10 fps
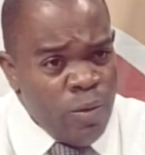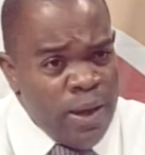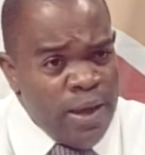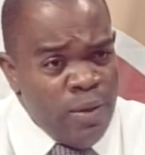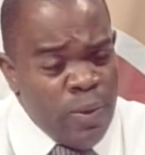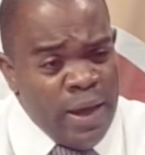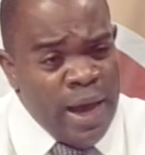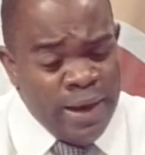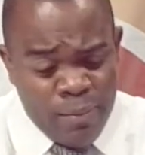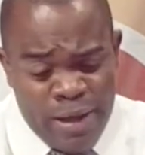We
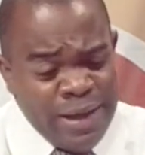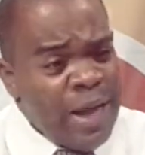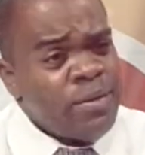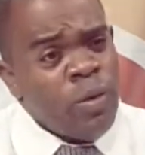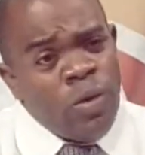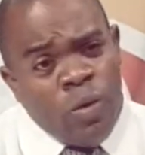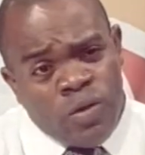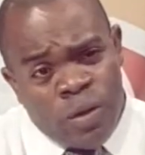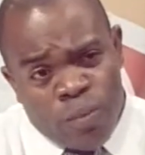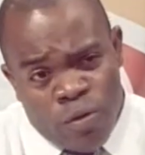had many times I would
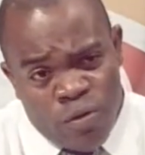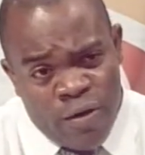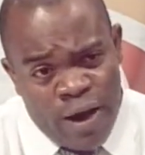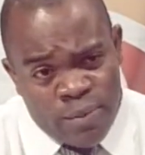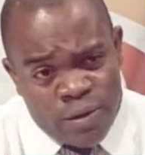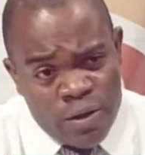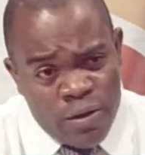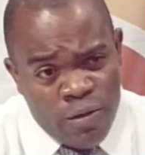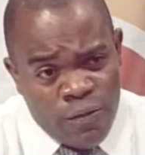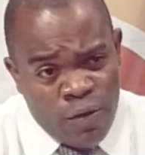host the programs
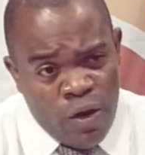for